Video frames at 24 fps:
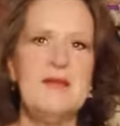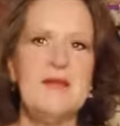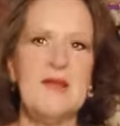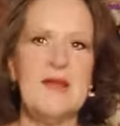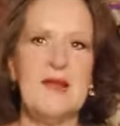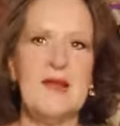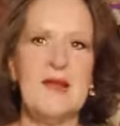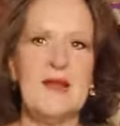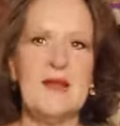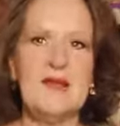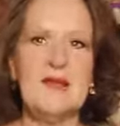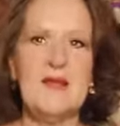
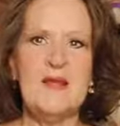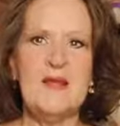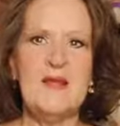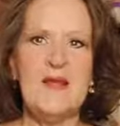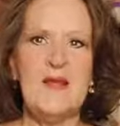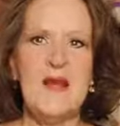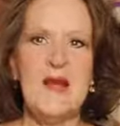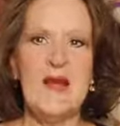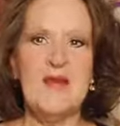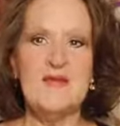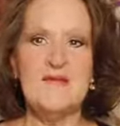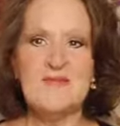And
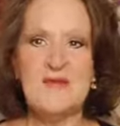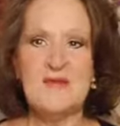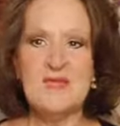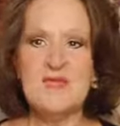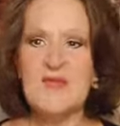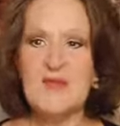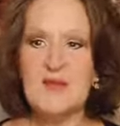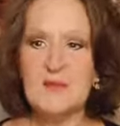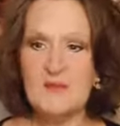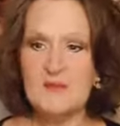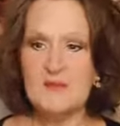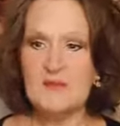I felt
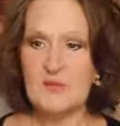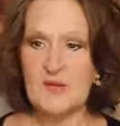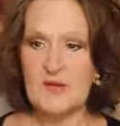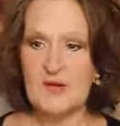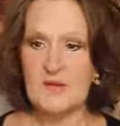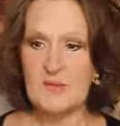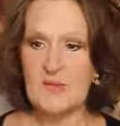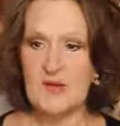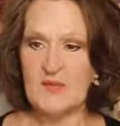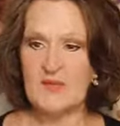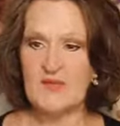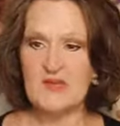like I was running
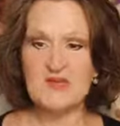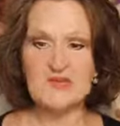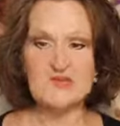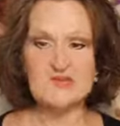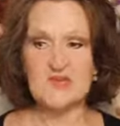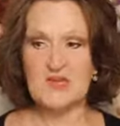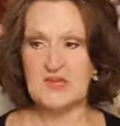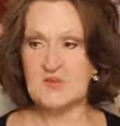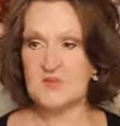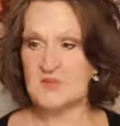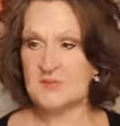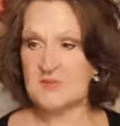around like a
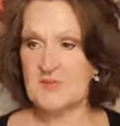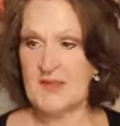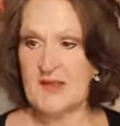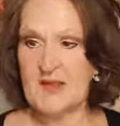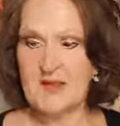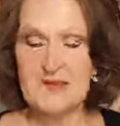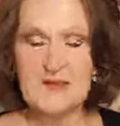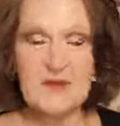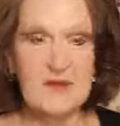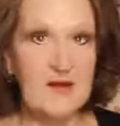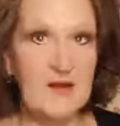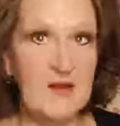chicken with my
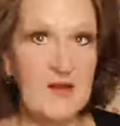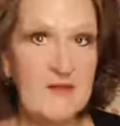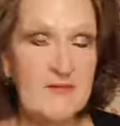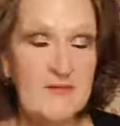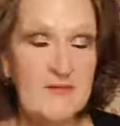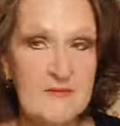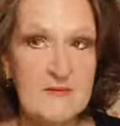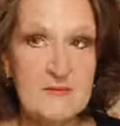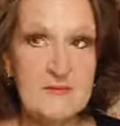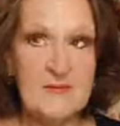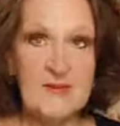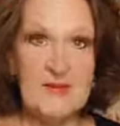head cut off
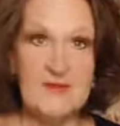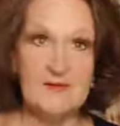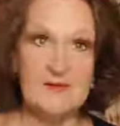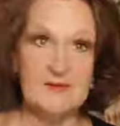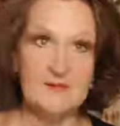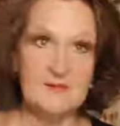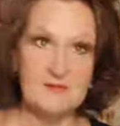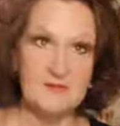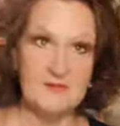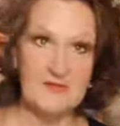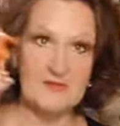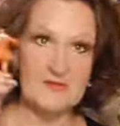because
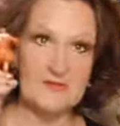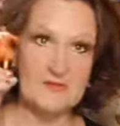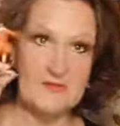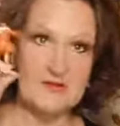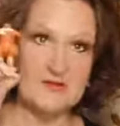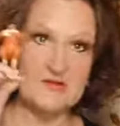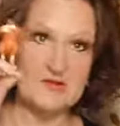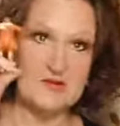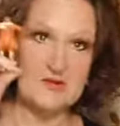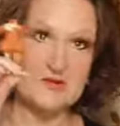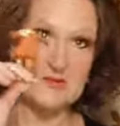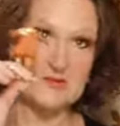that's my
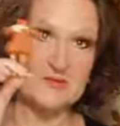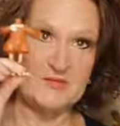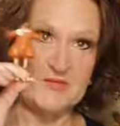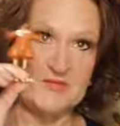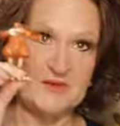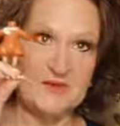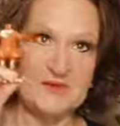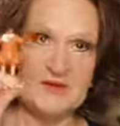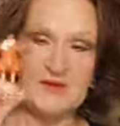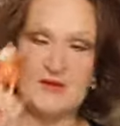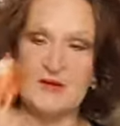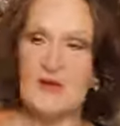chicken with the
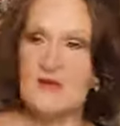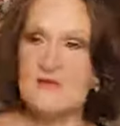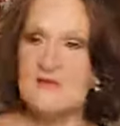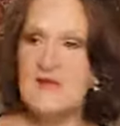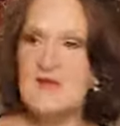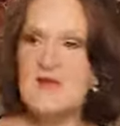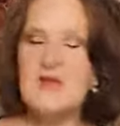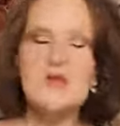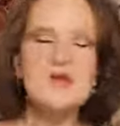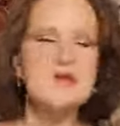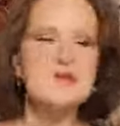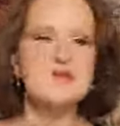head cut off,
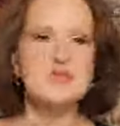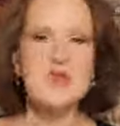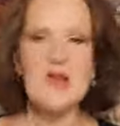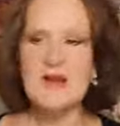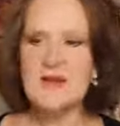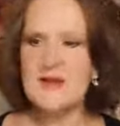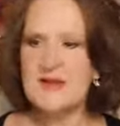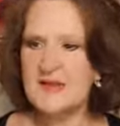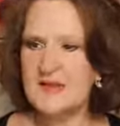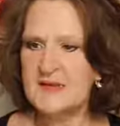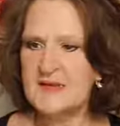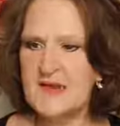
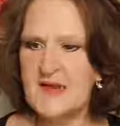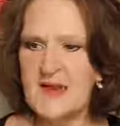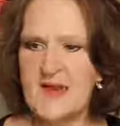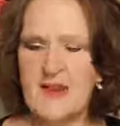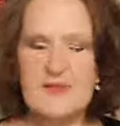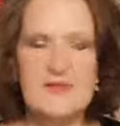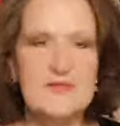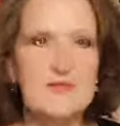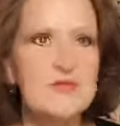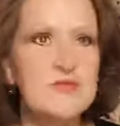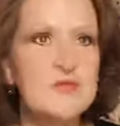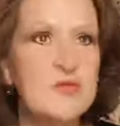trying to get an
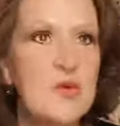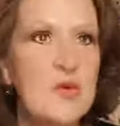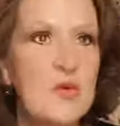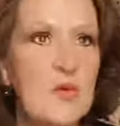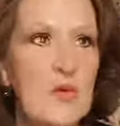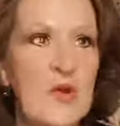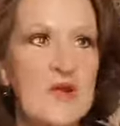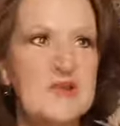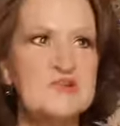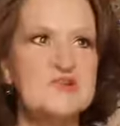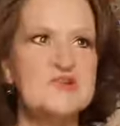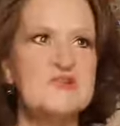answer to a
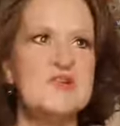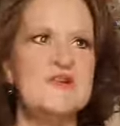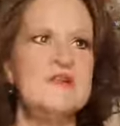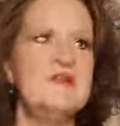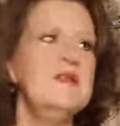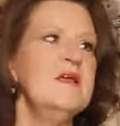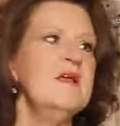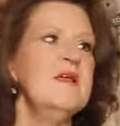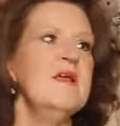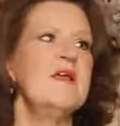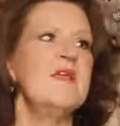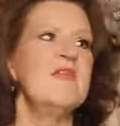question
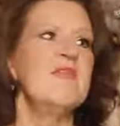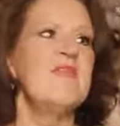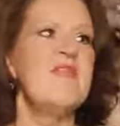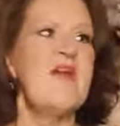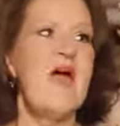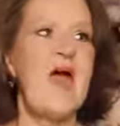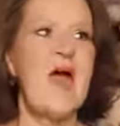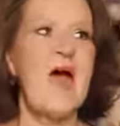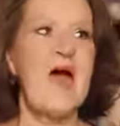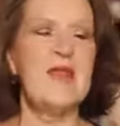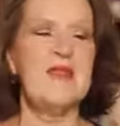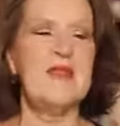
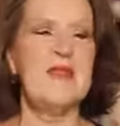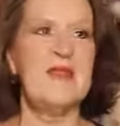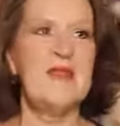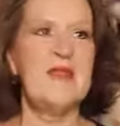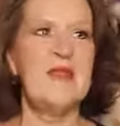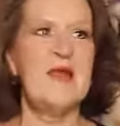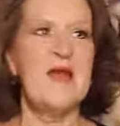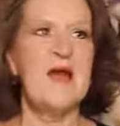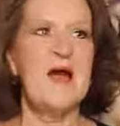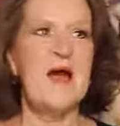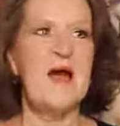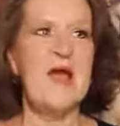that
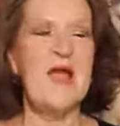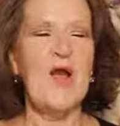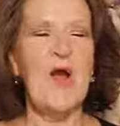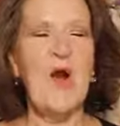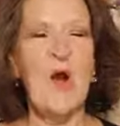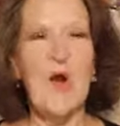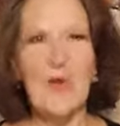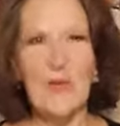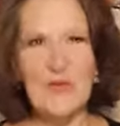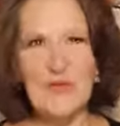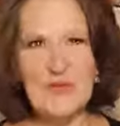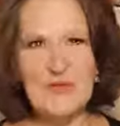I
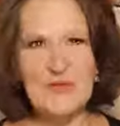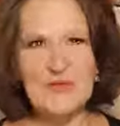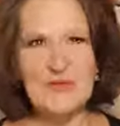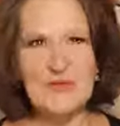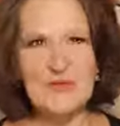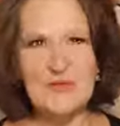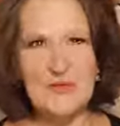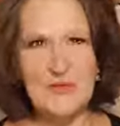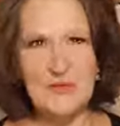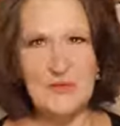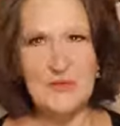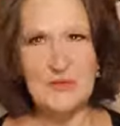always
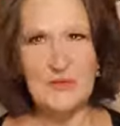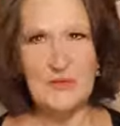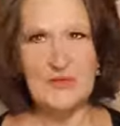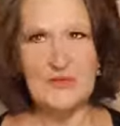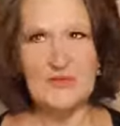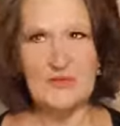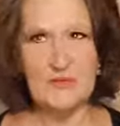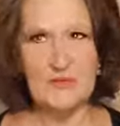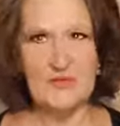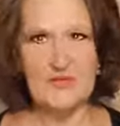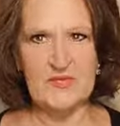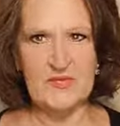knew
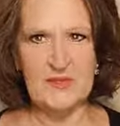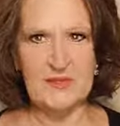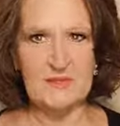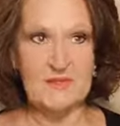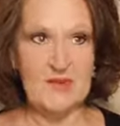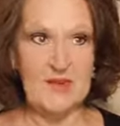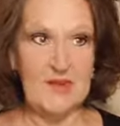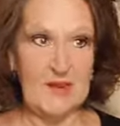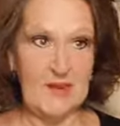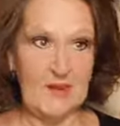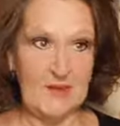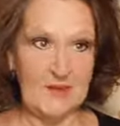was within
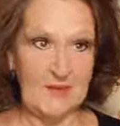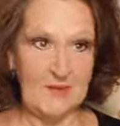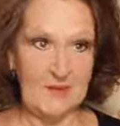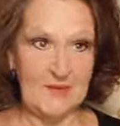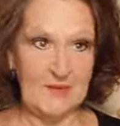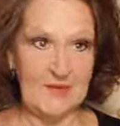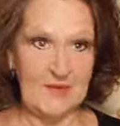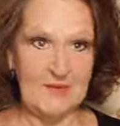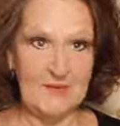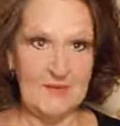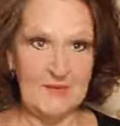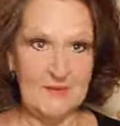me
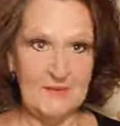anyway.